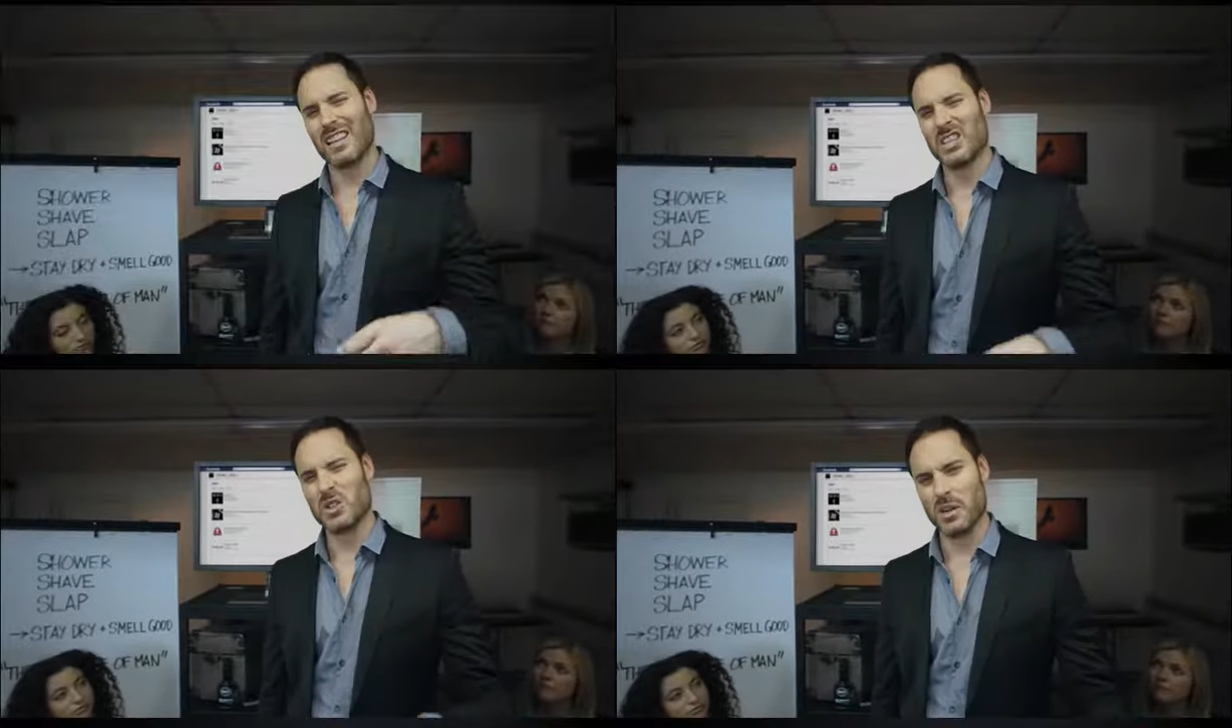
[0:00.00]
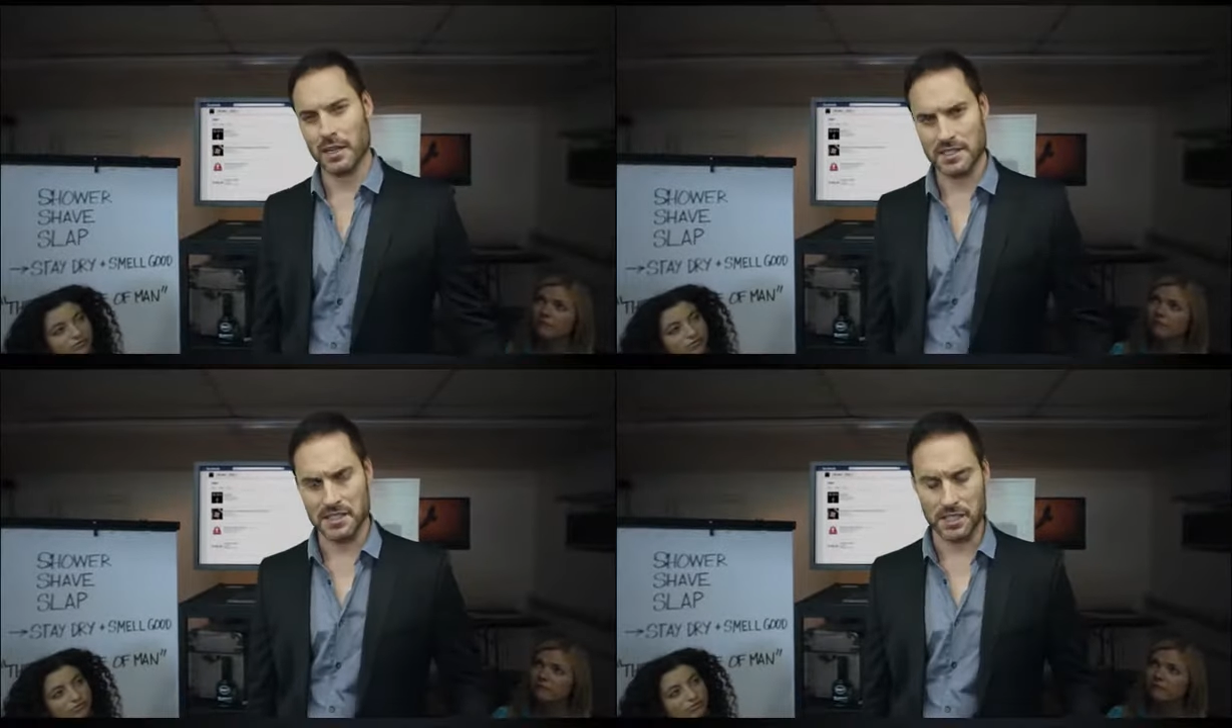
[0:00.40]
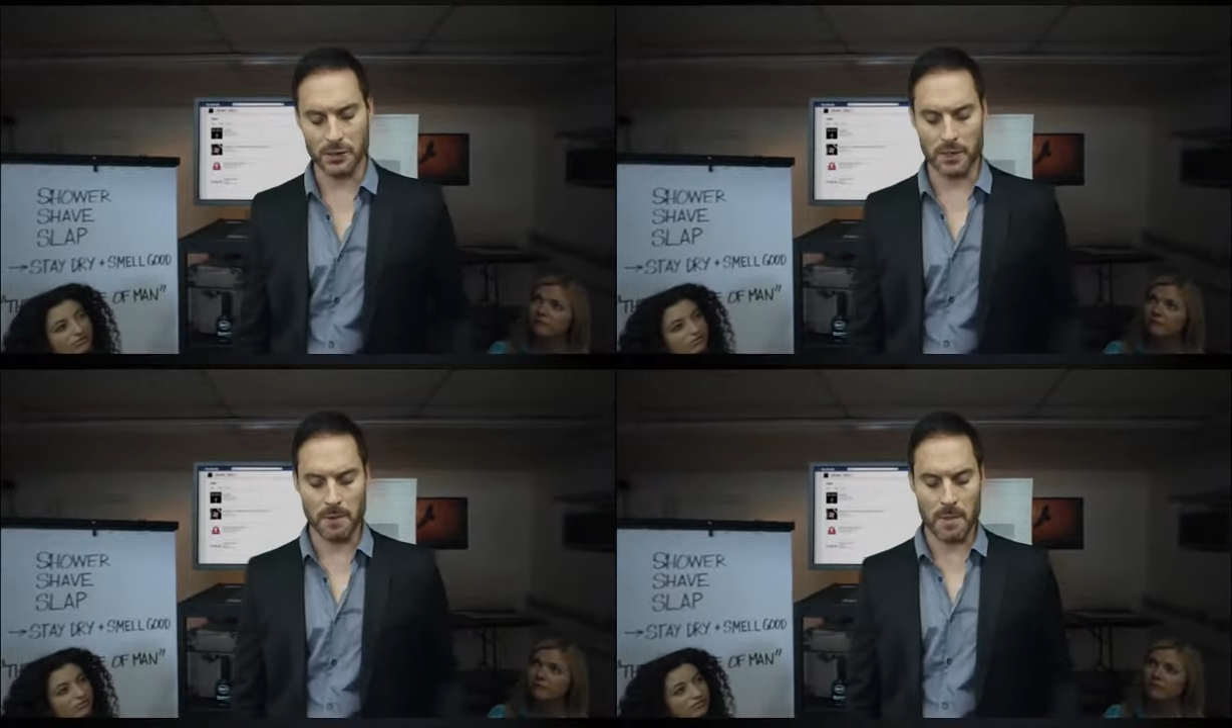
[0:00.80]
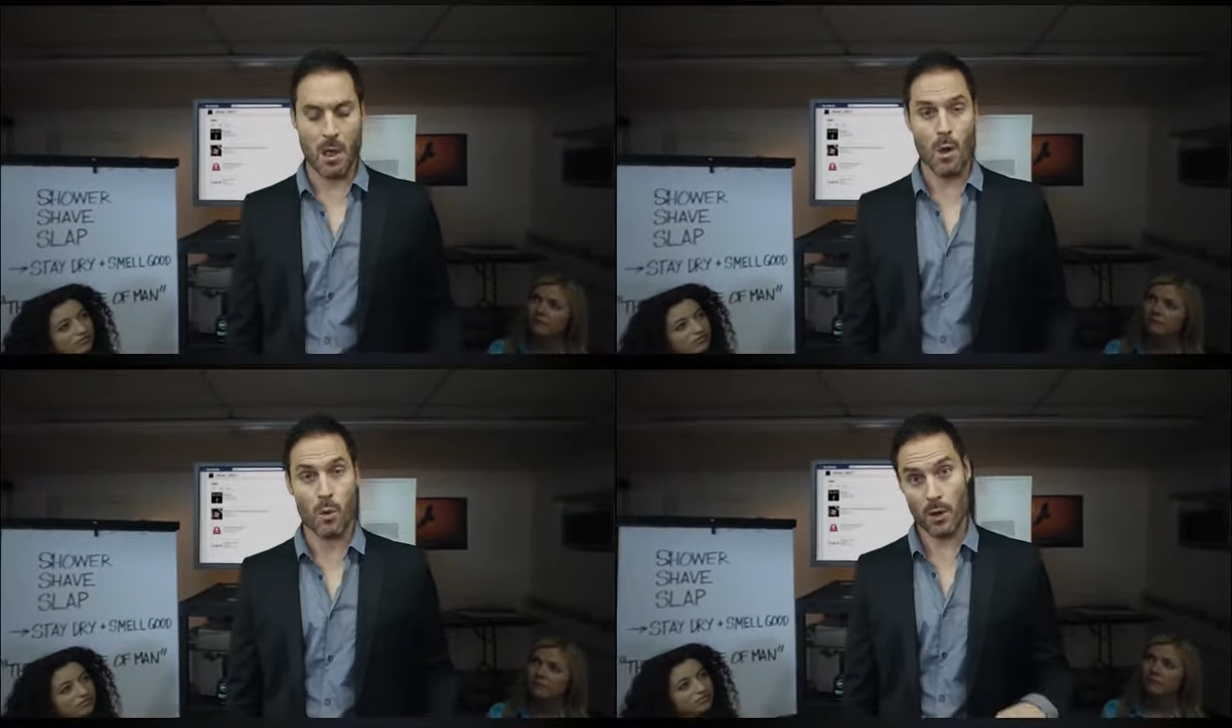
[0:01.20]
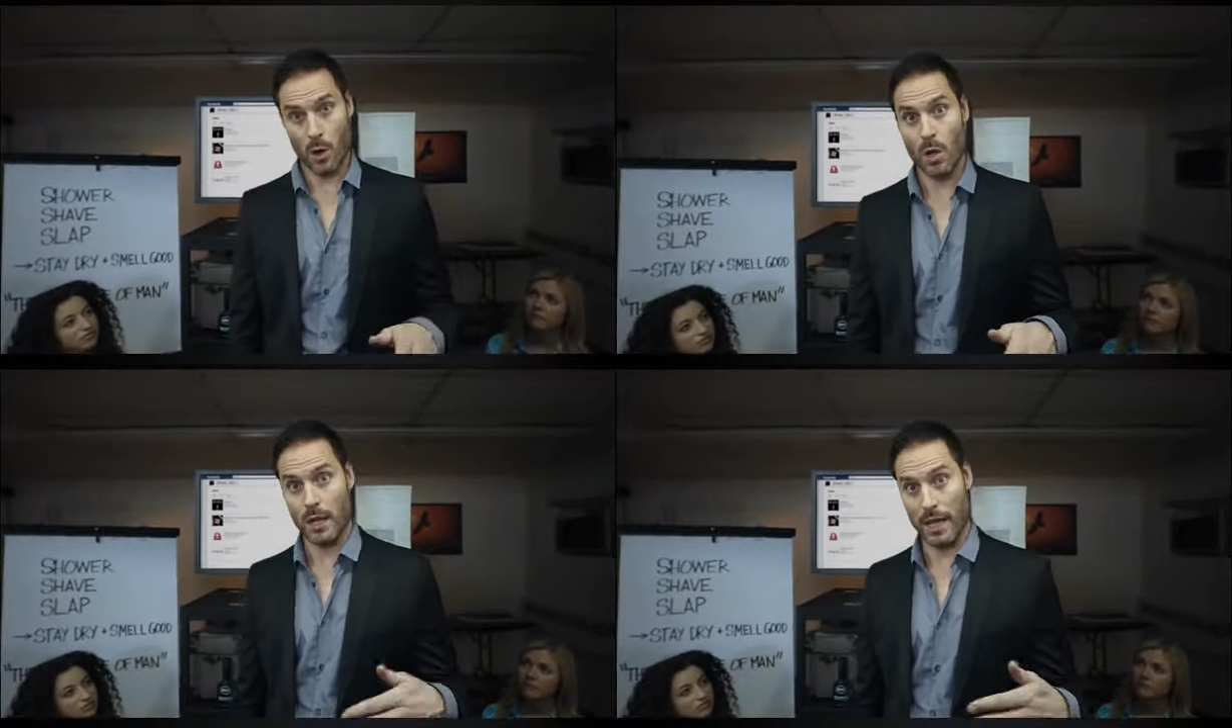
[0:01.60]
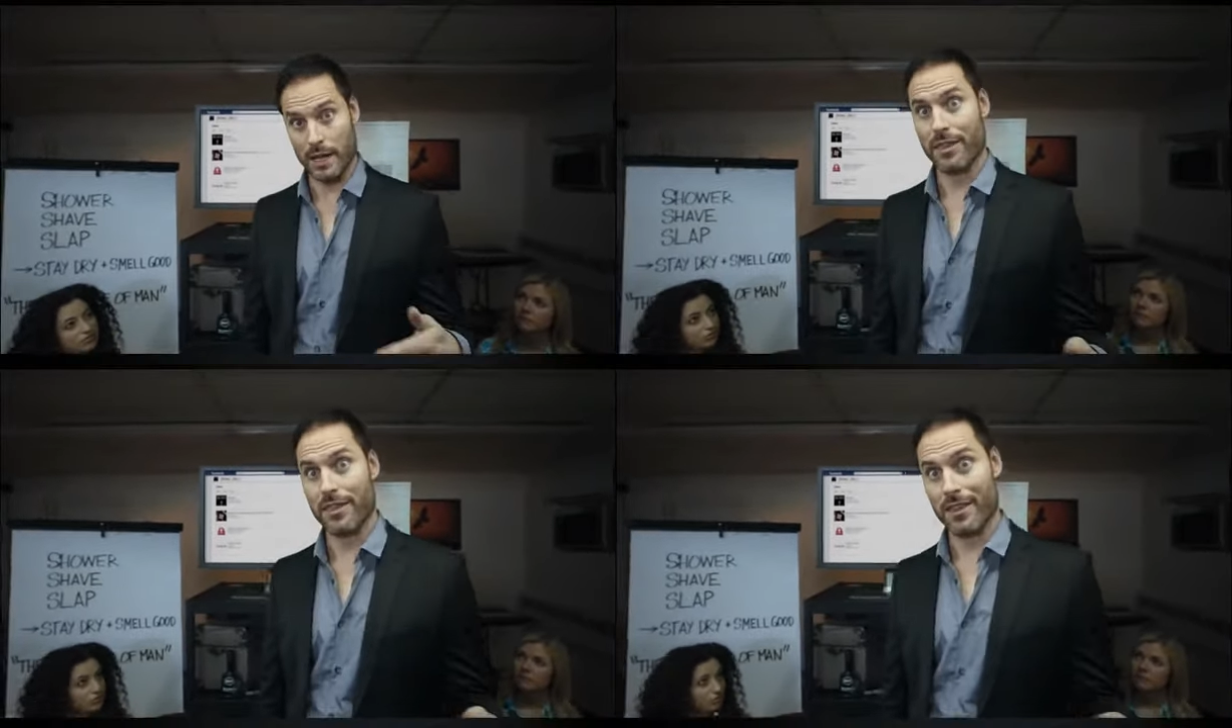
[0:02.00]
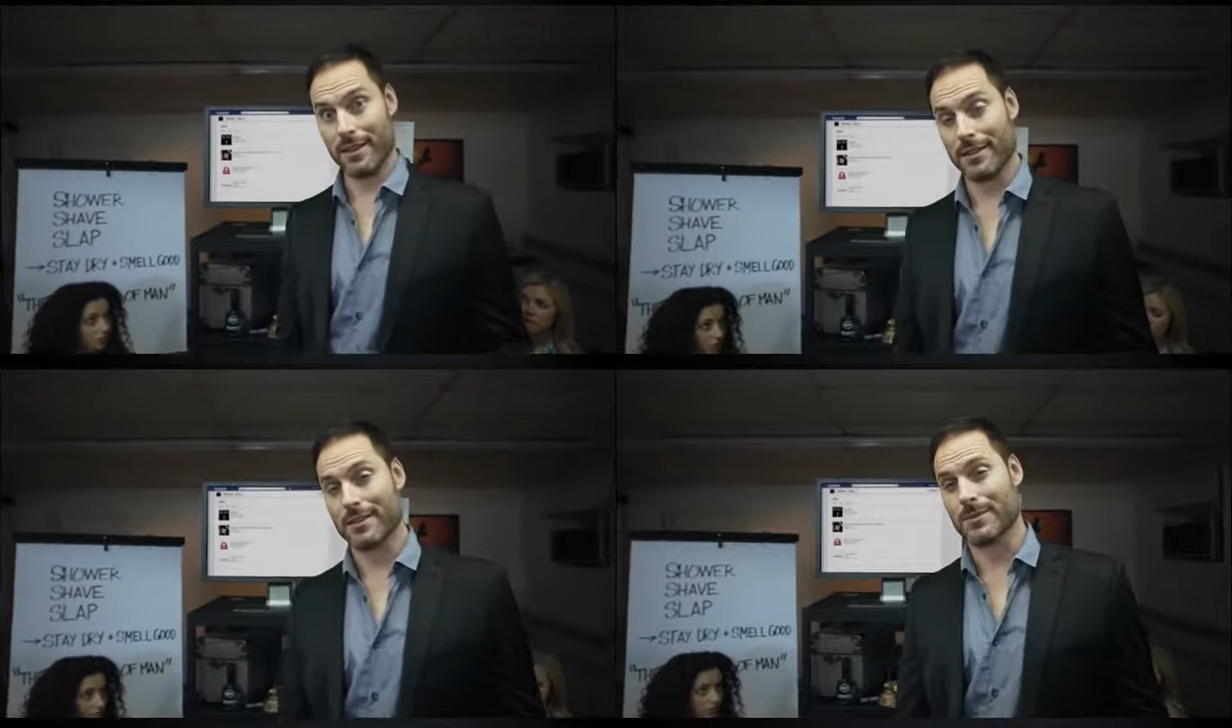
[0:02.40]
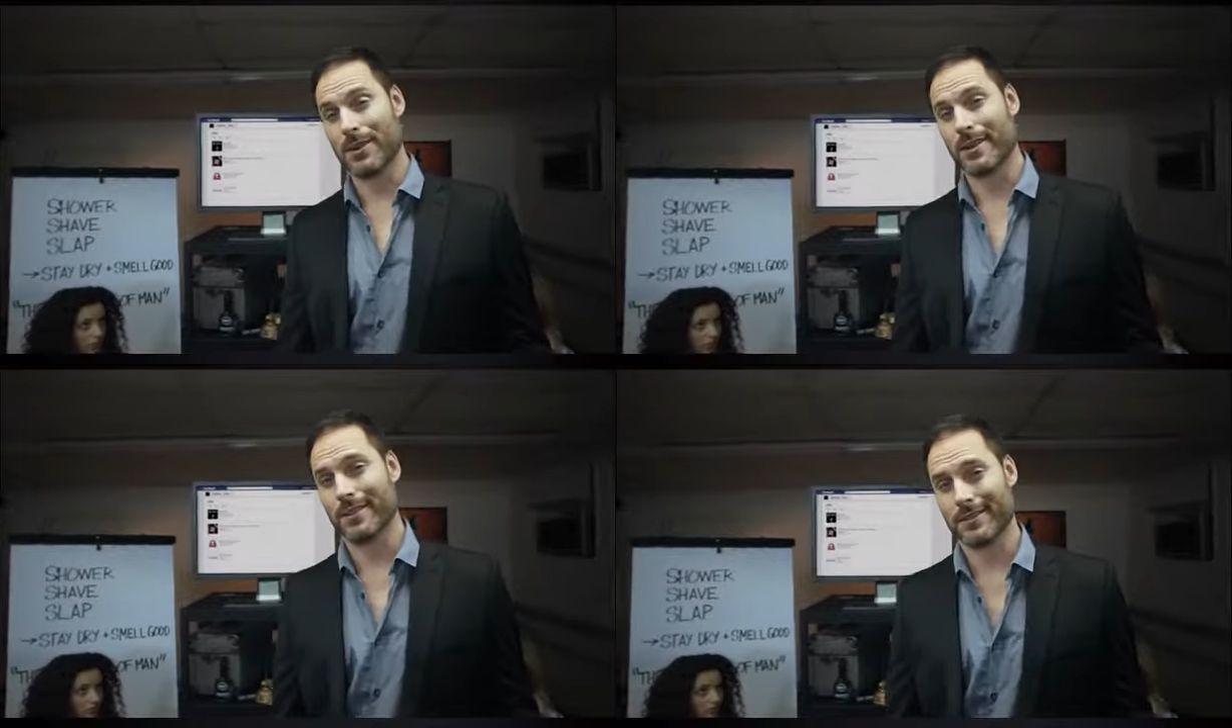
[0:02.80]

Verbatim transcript: I'll let you in on a secret. We all like things, but